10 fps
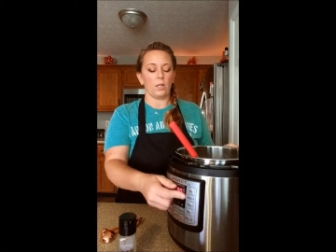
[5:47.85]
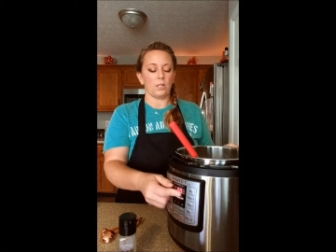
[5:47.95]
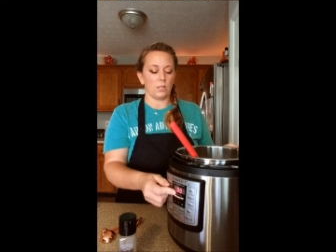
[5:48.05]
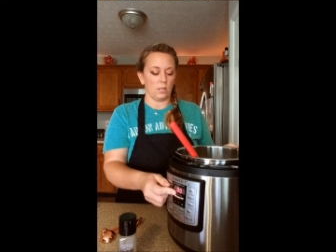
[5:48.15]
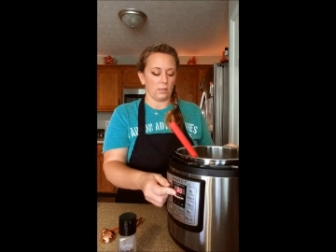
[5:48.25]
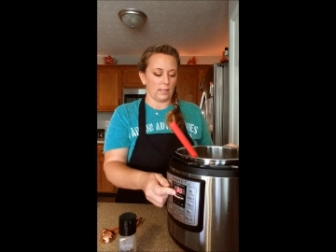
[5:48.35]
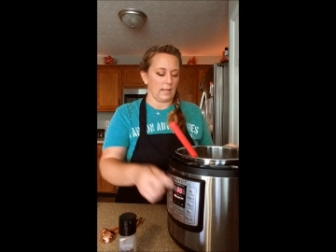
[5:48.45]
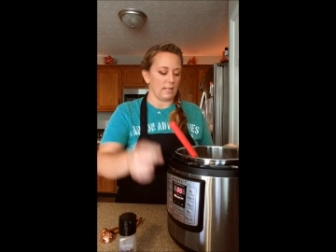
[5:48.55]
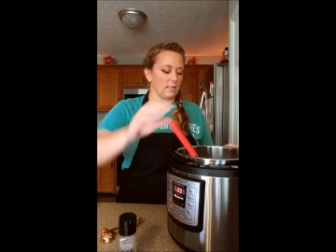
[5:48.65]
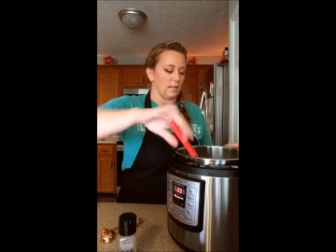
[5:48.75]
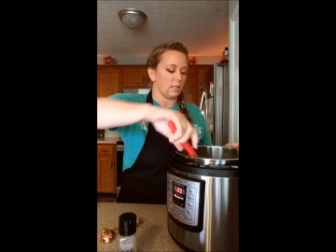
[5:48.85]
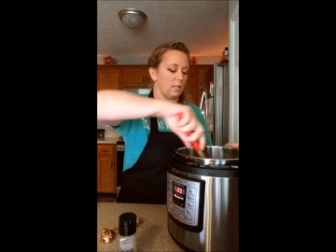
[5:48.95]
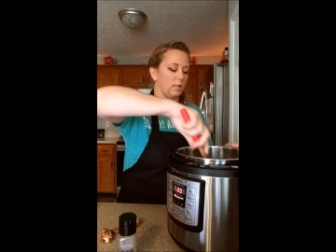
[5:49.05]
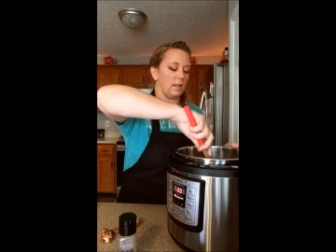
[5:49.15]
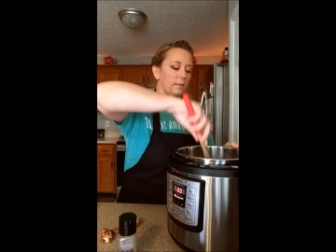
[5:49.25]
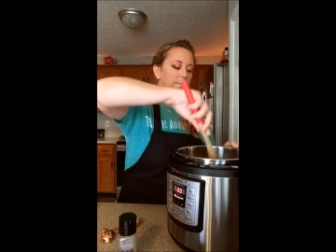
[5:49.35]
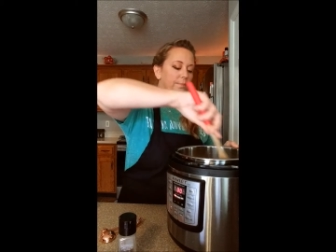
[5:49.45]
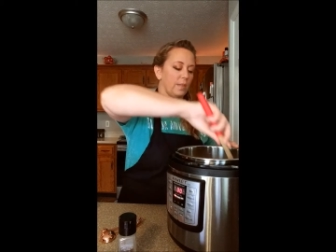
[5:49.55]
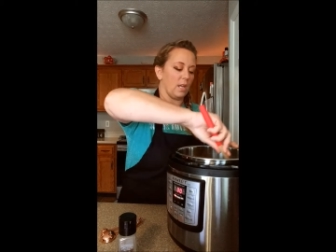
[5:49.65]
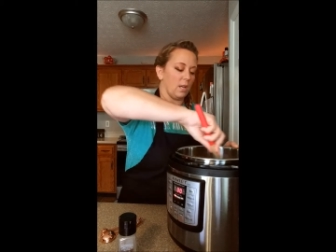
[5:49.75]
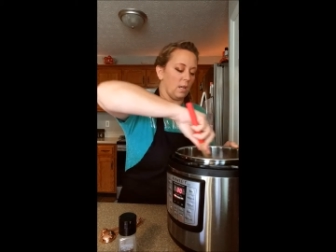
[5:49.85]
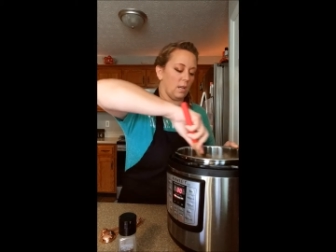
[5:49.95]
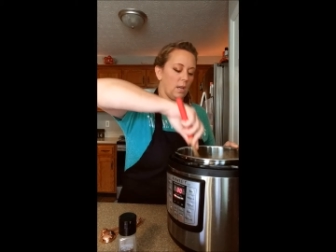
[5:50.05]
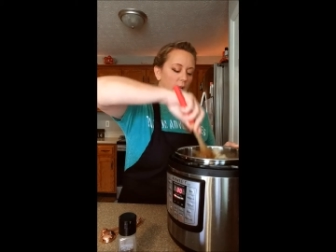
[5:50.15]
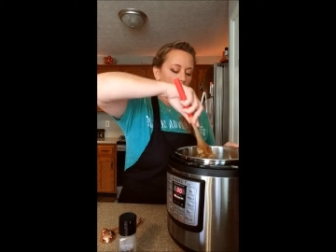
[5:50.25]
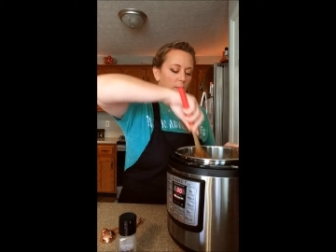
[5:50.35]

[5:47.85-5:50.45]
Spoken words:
saute section there. And